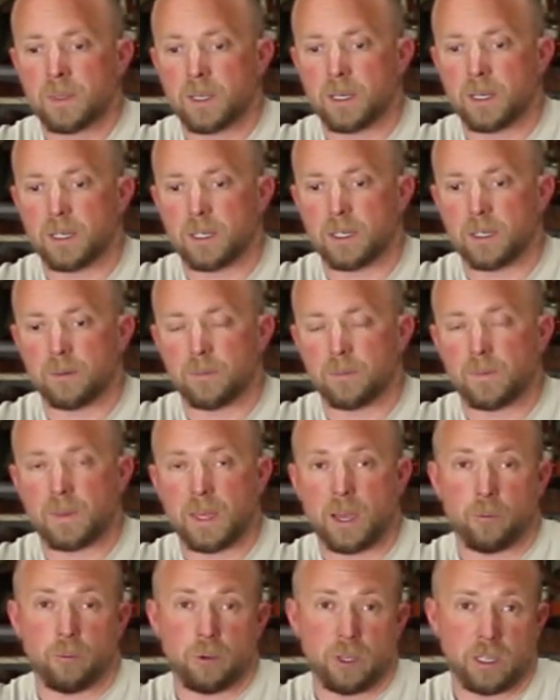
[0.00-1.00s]
uh,
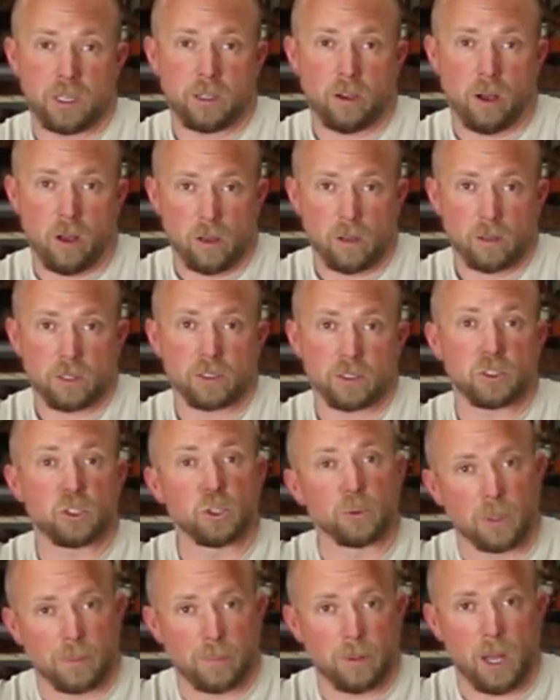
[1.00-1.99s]
that we call
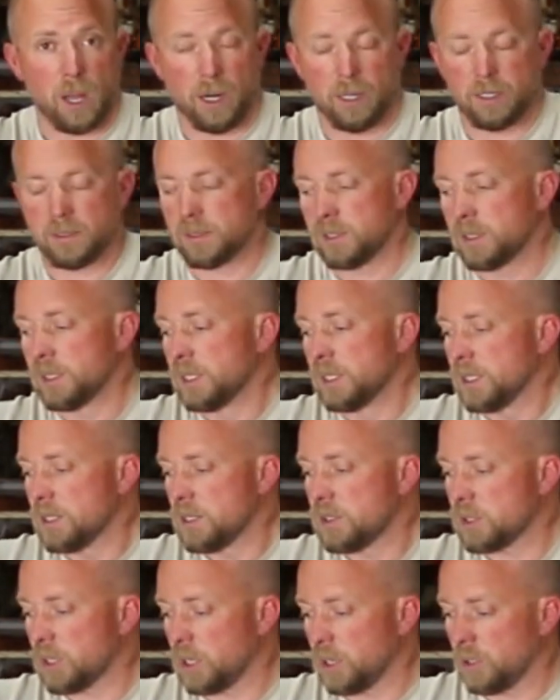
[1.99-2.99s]
consumer products.
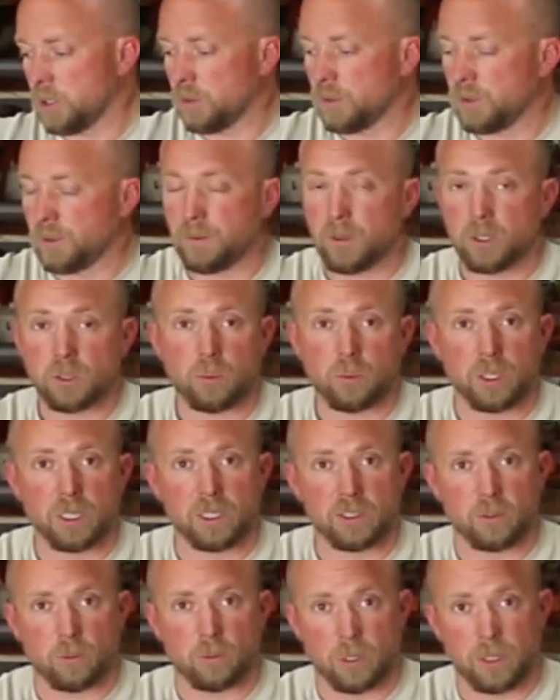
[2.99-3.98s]
So the first one
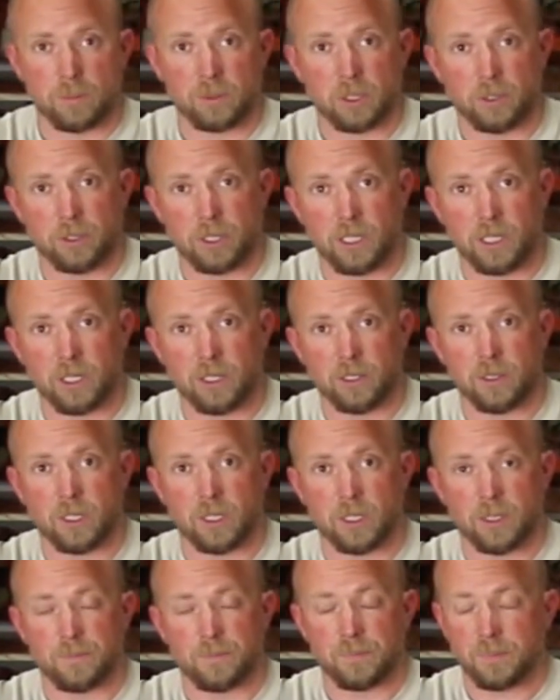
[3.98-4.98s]
is the one I'm showing you here,
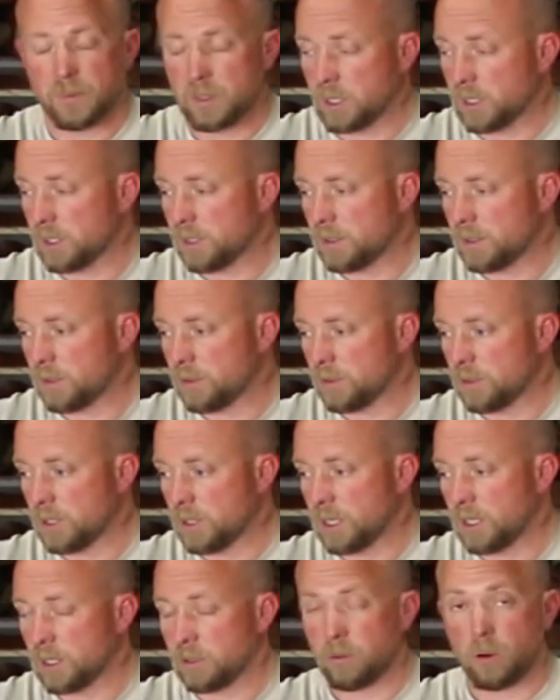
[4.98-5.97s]
the, the
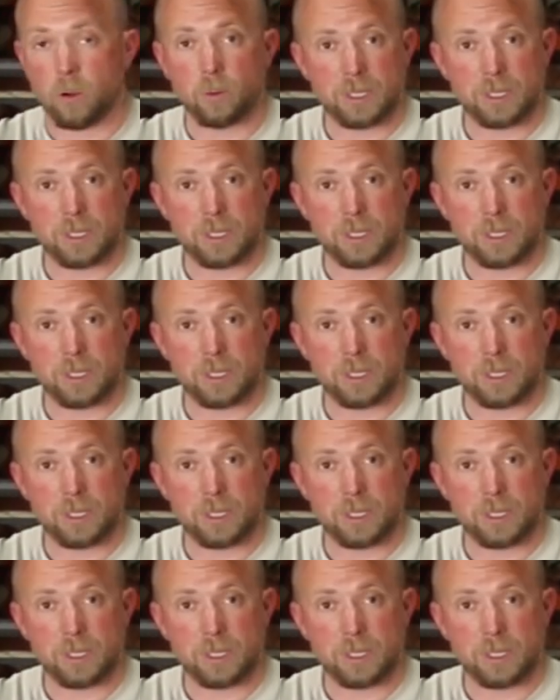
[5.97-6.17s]
uh, grow